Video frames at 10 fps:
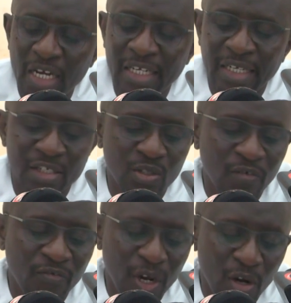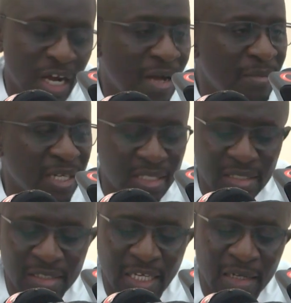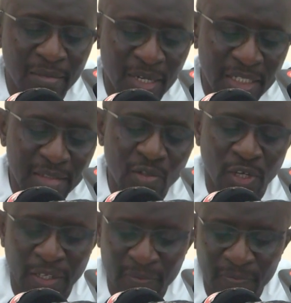and the rest of fellow Gambians celebrate today.